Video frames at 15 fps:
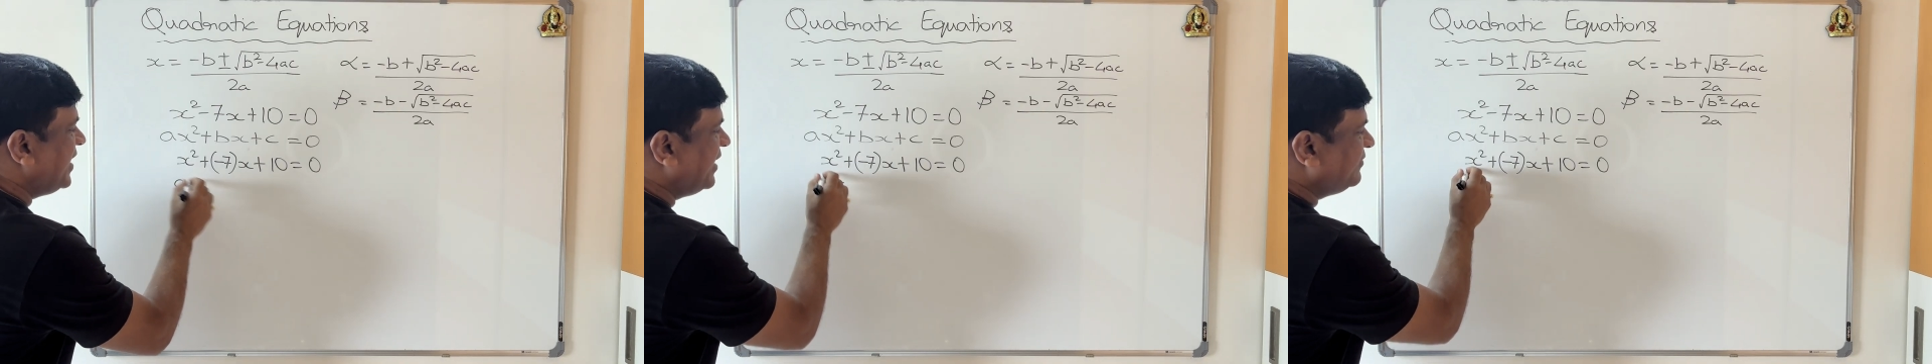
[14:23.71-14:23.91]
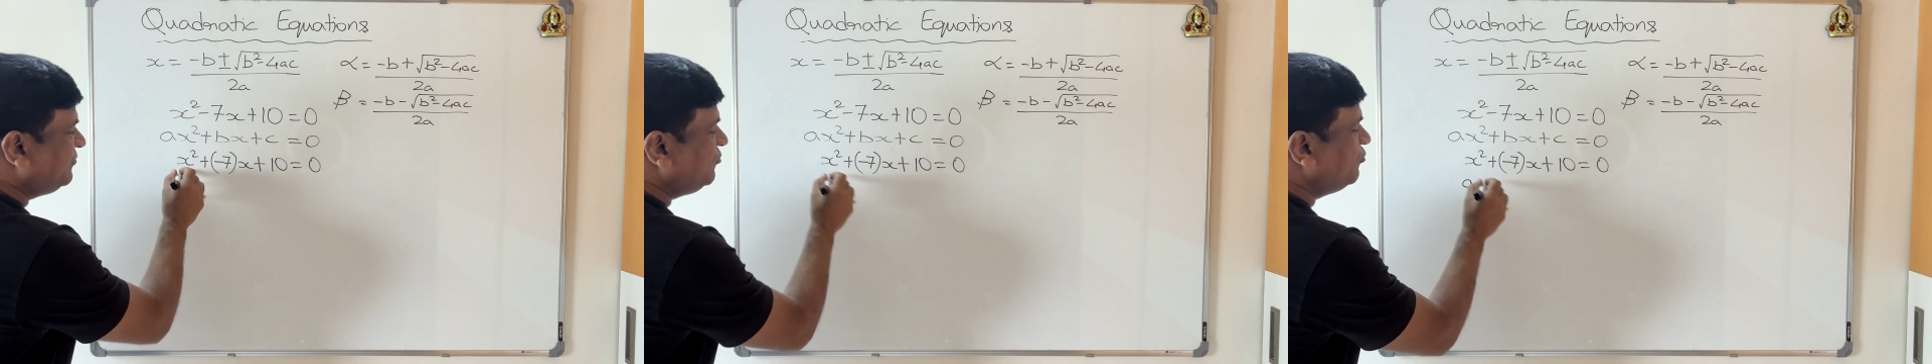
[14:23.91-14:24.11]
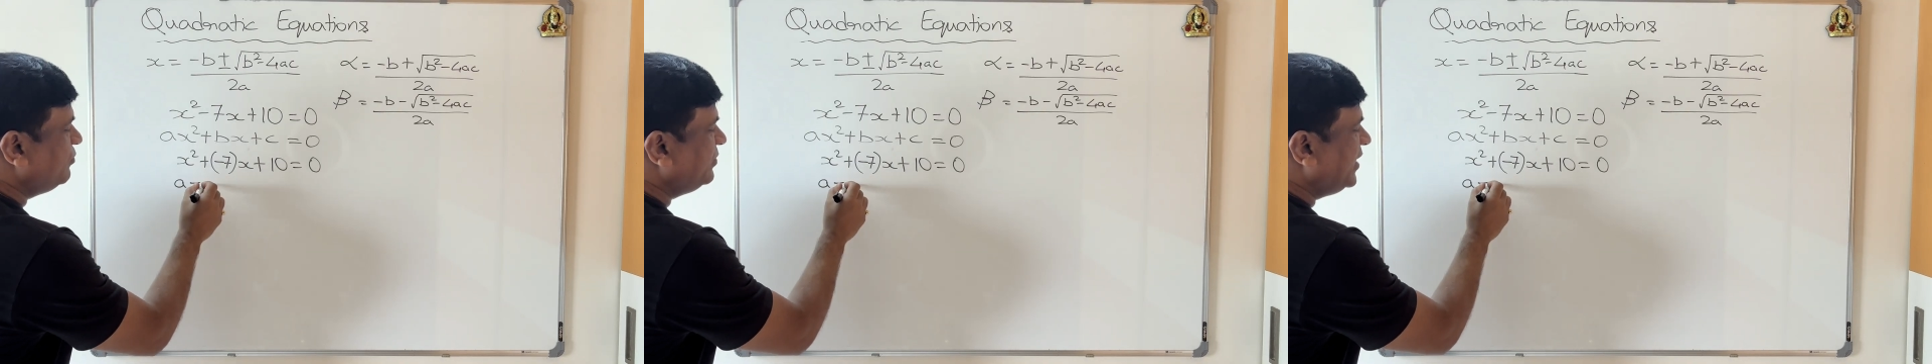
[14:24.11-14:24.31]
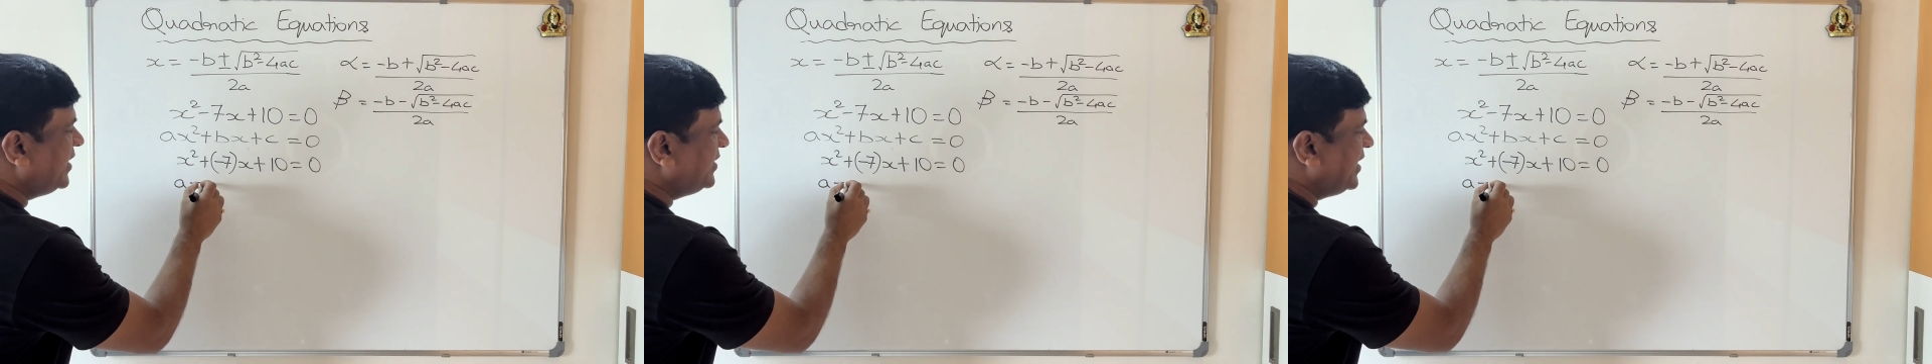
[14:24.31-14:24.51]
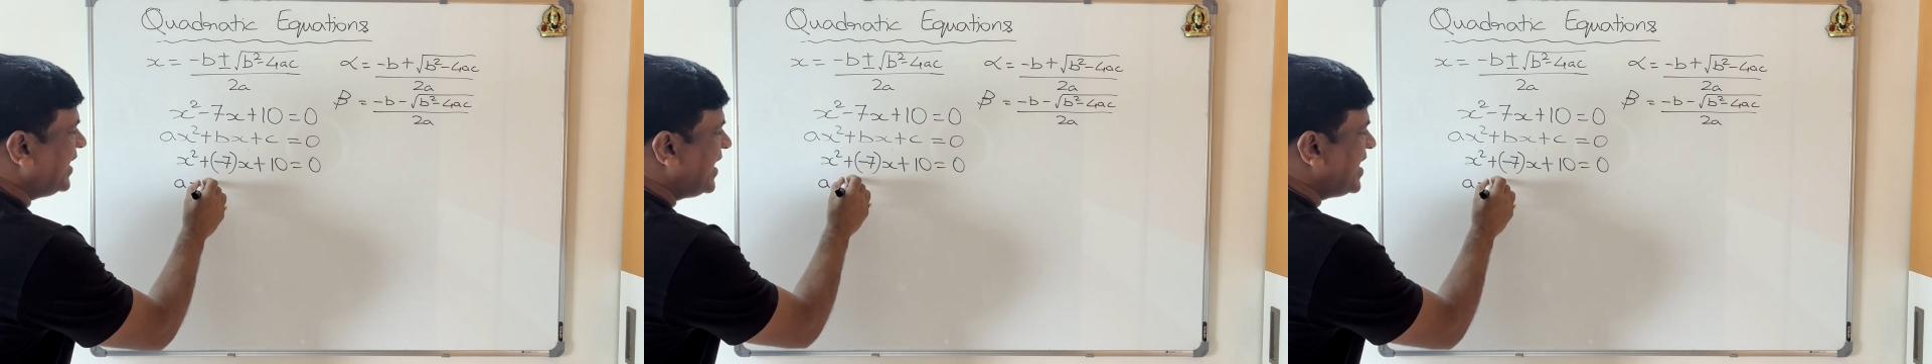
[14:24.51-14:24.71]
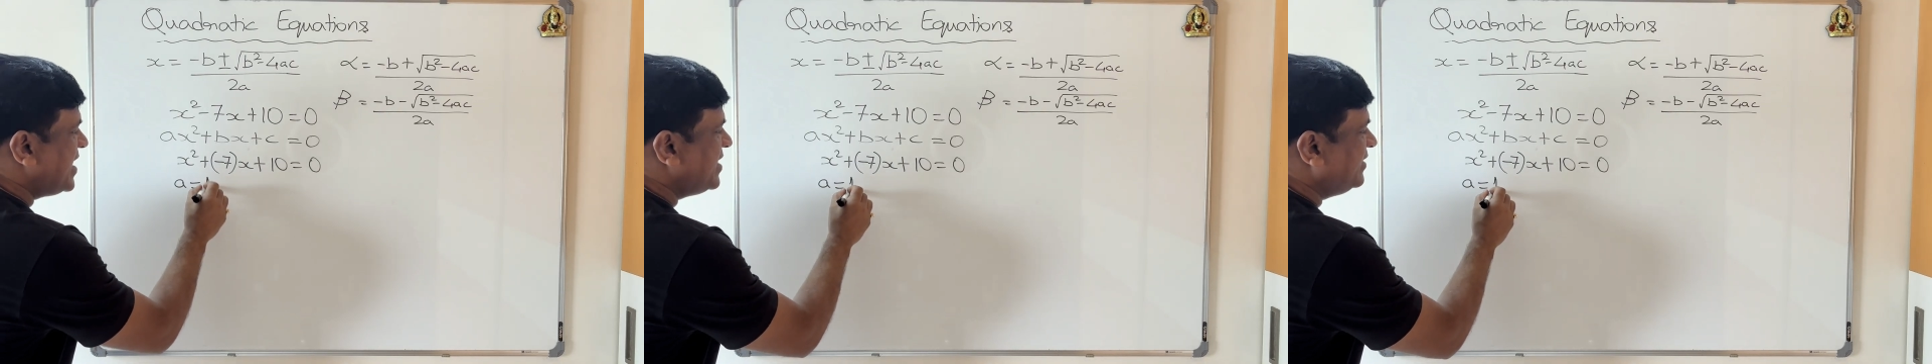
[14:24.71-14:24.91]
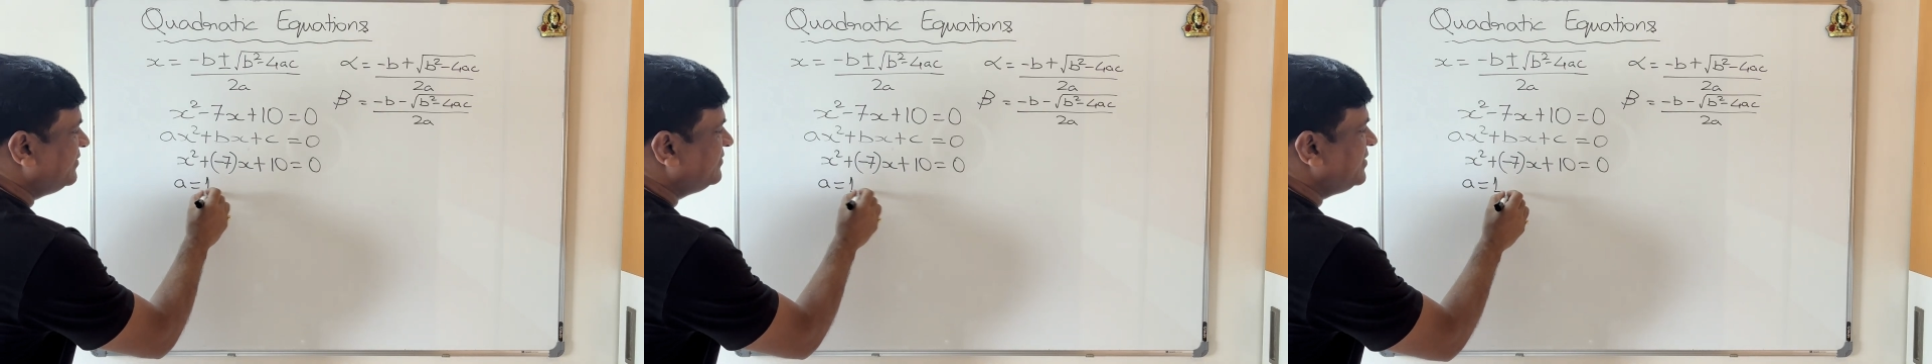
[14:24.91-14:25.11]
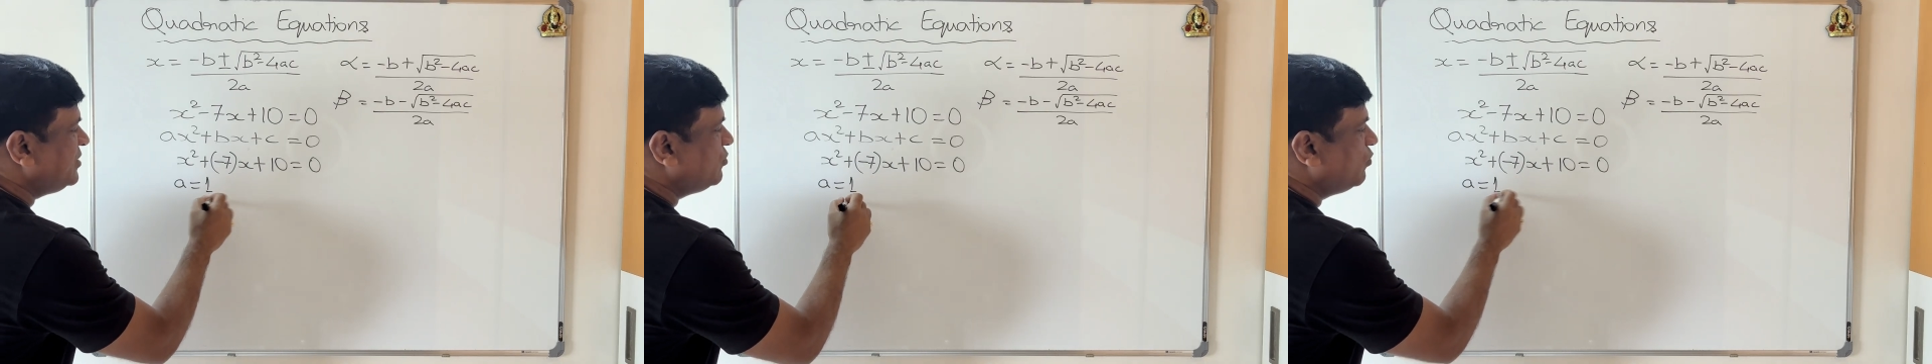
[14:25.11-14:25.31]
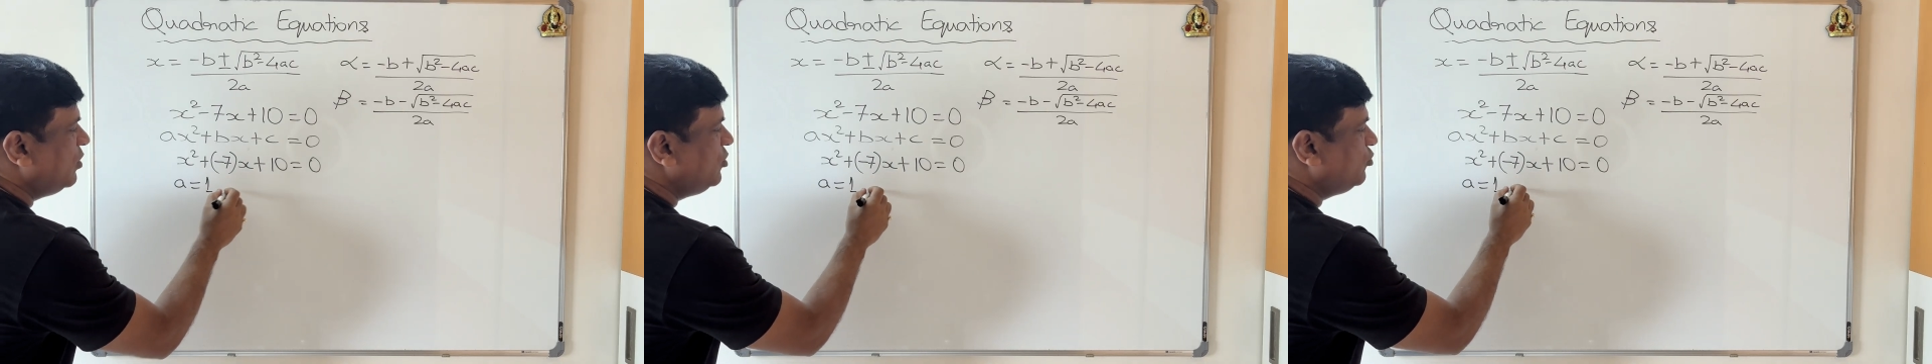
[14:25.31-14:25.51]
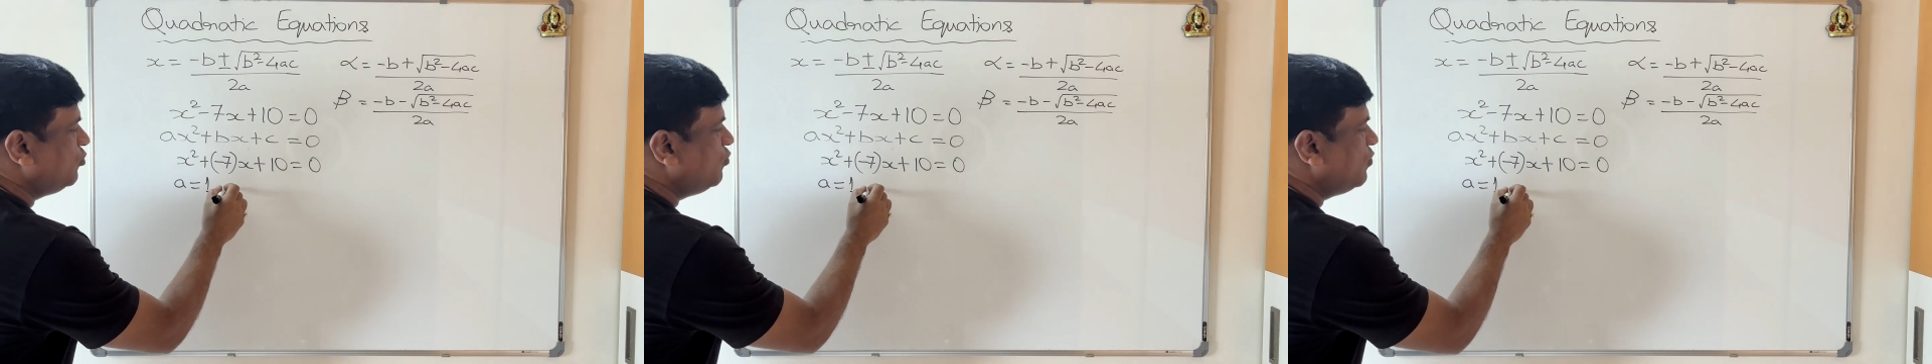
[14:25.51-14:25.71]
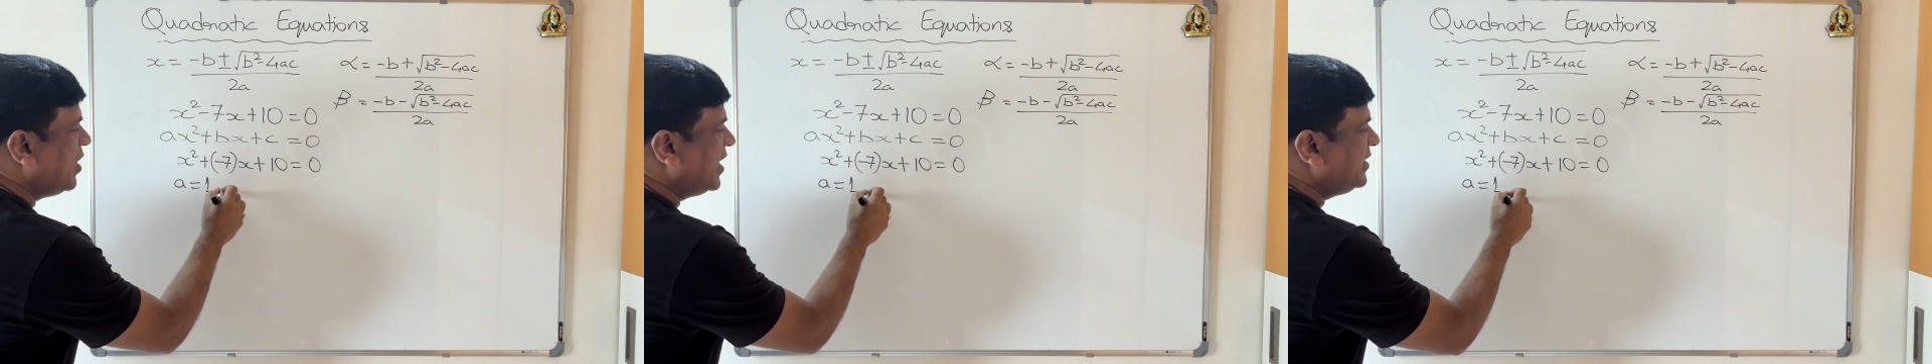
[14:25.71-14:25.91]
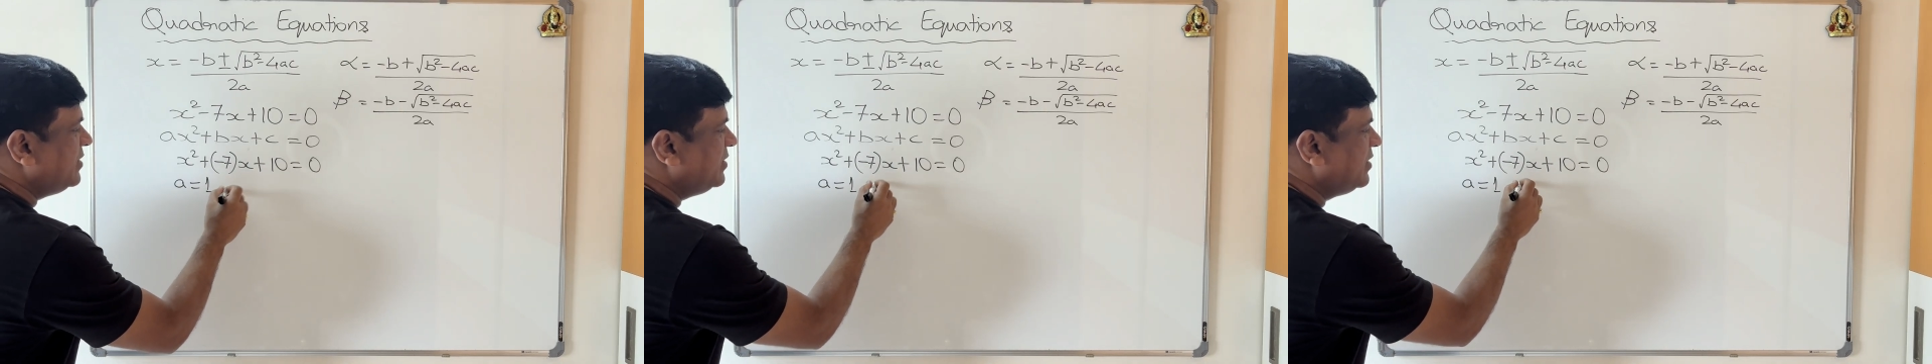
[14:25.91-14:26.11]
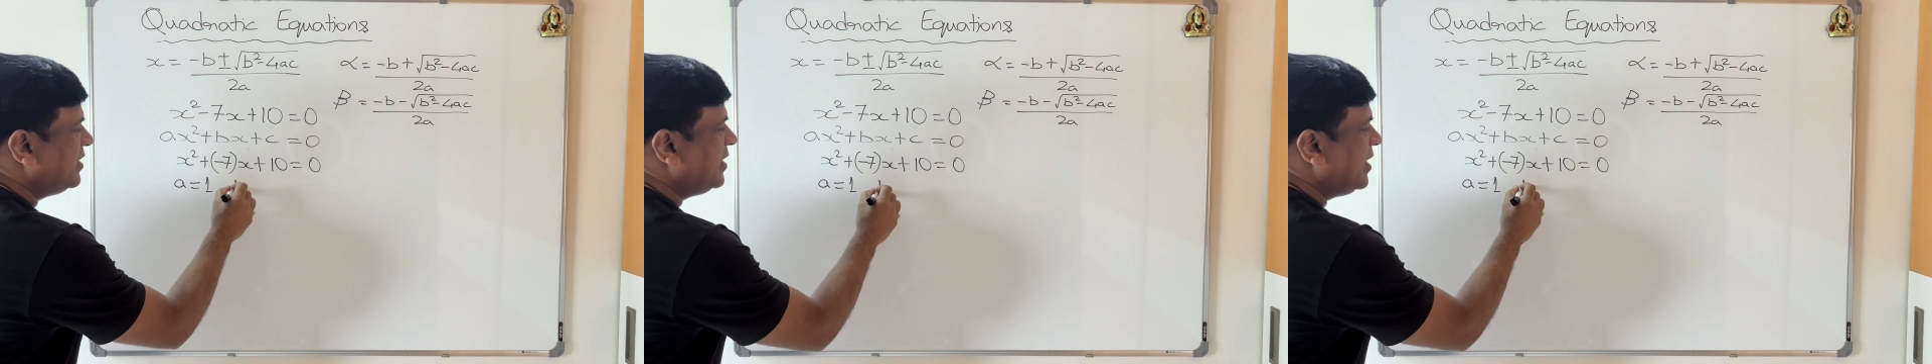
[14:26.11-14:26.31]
assume that a is equal to 1,